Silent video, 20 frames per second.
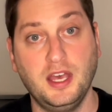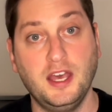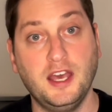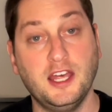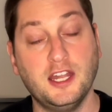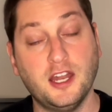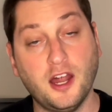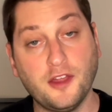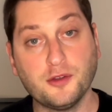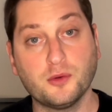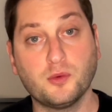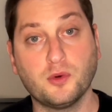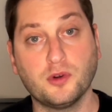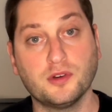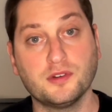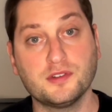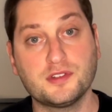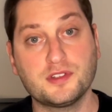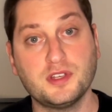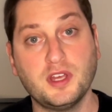In other
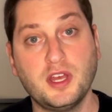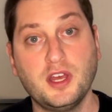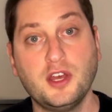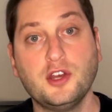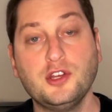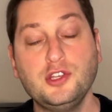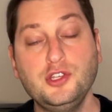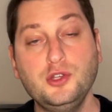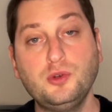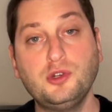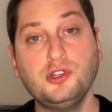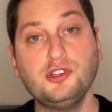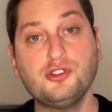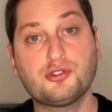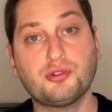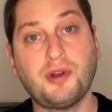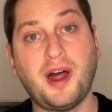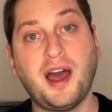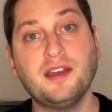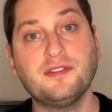words, you can
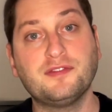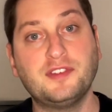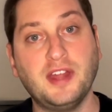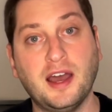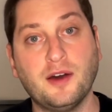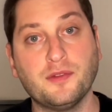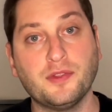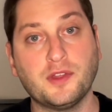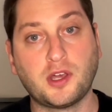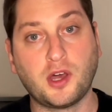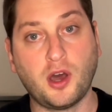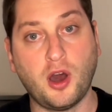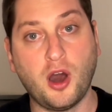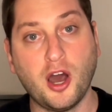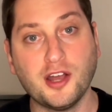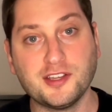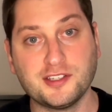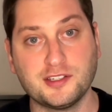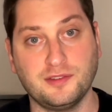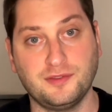drive down the
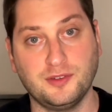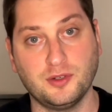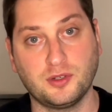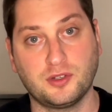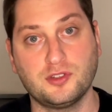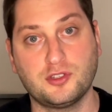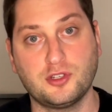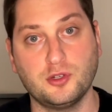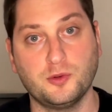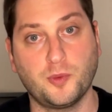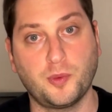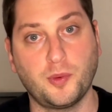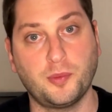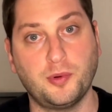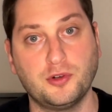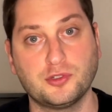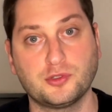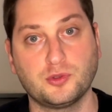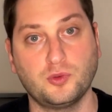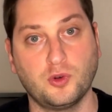cost of your consumer
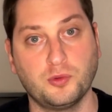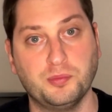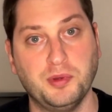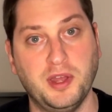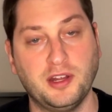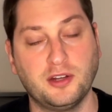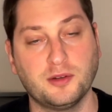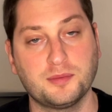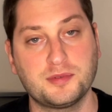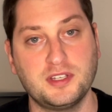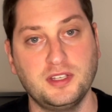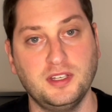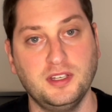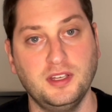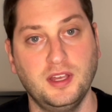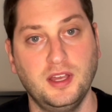proposal or bankruptcy